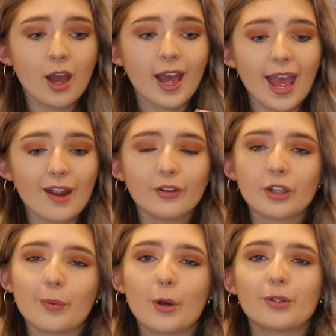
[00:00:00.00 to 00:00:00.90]
every other
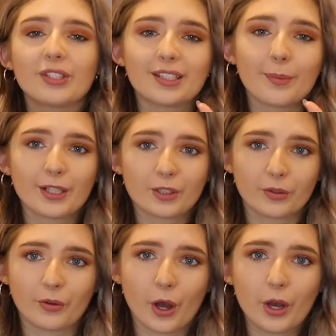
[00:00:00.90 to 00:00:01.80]
post is a picture of
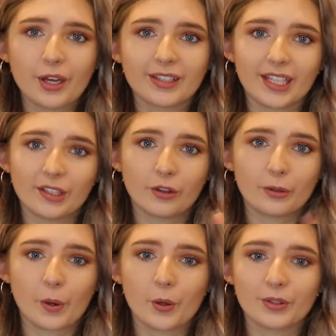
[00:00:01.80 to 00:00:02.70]
her, and then the other
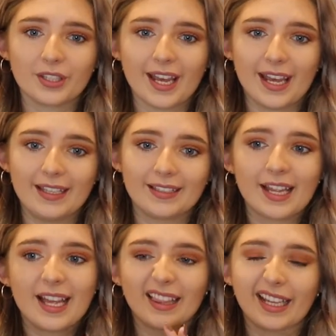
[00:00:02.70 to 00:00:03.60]
post is
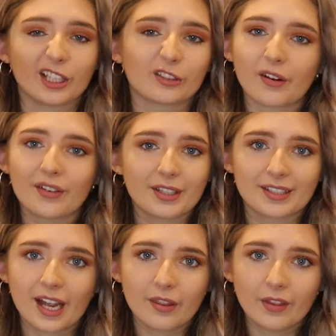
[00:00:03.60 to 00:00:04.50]
like a graphic
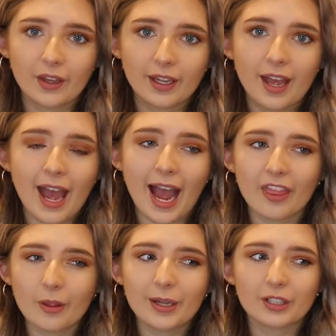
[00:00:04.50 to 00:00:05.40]
design thing, and
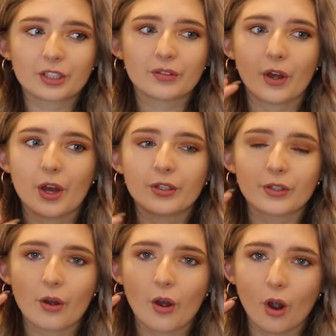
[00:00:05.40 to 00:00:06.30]
the pictures of hers
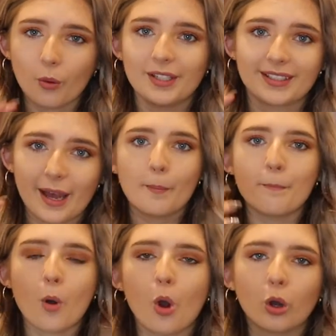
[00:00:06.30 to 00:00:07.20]
always get
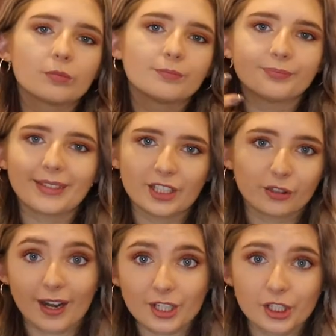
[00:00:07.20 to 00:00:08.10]
more
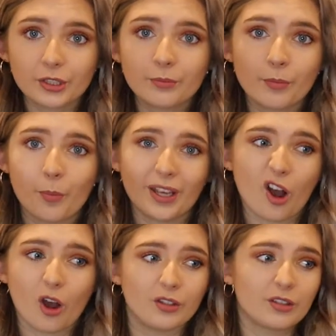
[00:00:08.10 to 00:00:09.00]
interaction
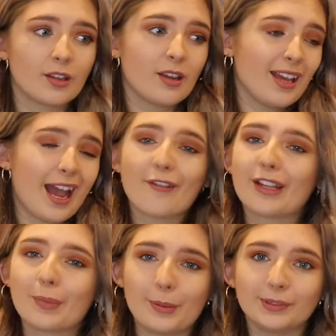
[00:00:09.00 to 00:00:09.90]
because I think
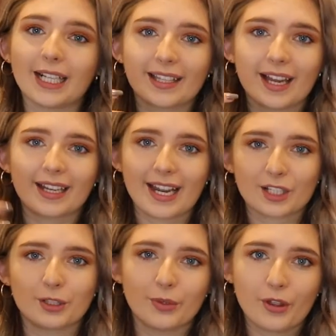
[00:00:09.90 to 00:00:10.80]
people like that
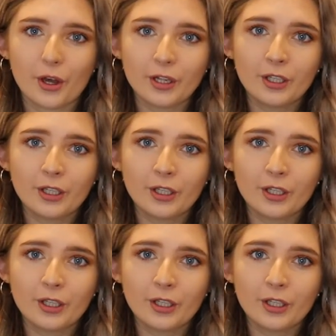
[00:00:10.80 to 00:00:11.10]
connection with her.